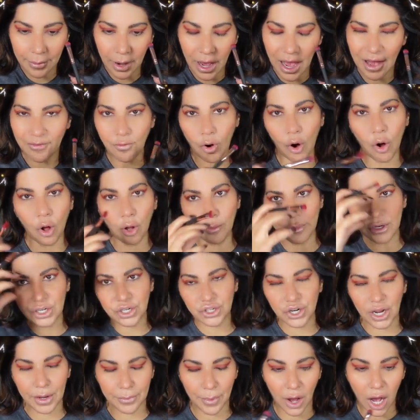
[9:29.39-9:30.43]
I have almond
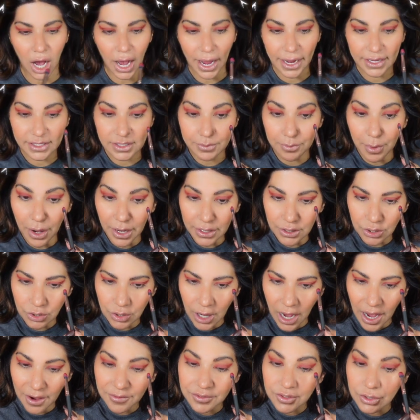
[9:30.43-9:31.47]
shaped eyes, but you
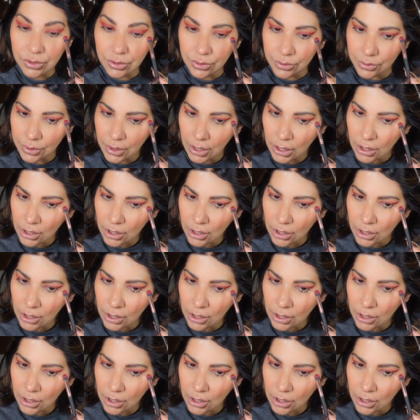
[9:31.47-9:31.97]
have to